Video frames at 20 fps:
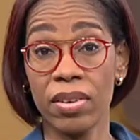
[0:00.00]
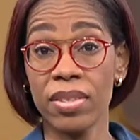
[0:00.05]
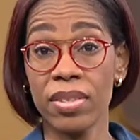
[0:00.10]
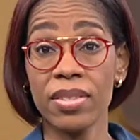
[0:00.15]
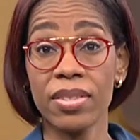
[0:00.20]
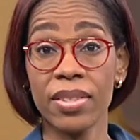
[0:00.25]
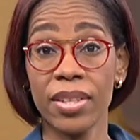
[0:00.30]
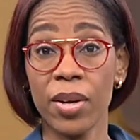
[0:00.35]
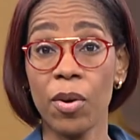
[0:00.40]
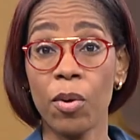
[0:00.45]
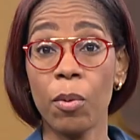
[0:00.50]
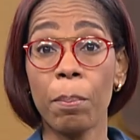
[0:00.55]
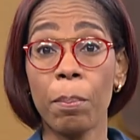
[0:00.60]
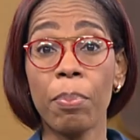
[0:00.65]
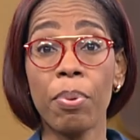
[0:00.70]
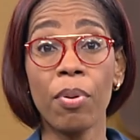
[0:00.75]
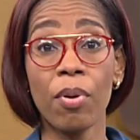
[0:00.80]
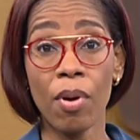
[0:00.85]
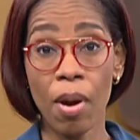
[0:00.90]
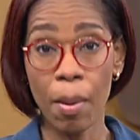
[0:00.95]
this thing out
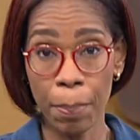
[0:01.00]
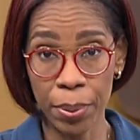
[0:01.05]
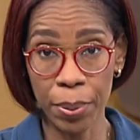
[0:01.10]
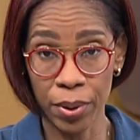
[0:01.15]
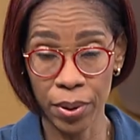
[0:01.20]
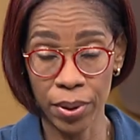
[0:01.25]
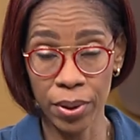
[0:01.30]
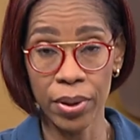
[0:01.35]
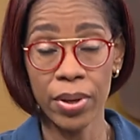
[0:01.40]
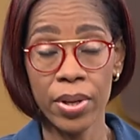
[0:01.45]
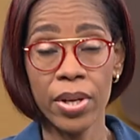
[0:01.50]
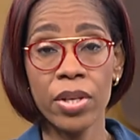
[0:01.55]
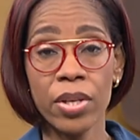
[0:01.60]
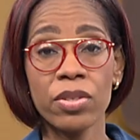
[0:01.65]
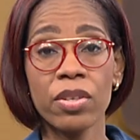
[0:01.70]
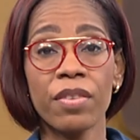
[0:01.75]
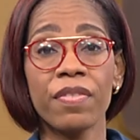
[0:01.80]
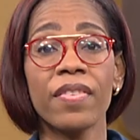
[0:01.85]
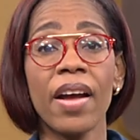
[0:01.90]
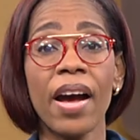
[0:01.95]
proper.
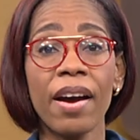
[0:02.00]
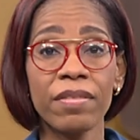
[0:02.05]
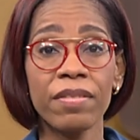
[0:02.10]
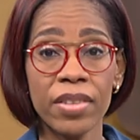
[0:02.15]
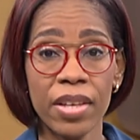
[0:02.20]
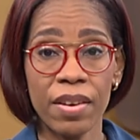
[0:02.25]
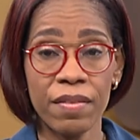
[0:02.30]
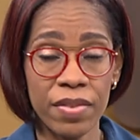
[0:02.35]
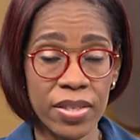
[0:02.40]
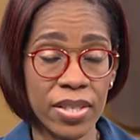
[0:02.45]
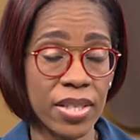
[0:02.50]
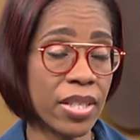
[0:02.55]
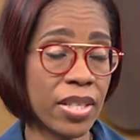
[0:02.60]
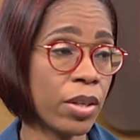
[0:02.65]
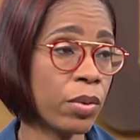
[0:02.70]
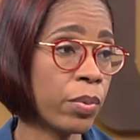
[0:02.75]
So if you haven't yet visited,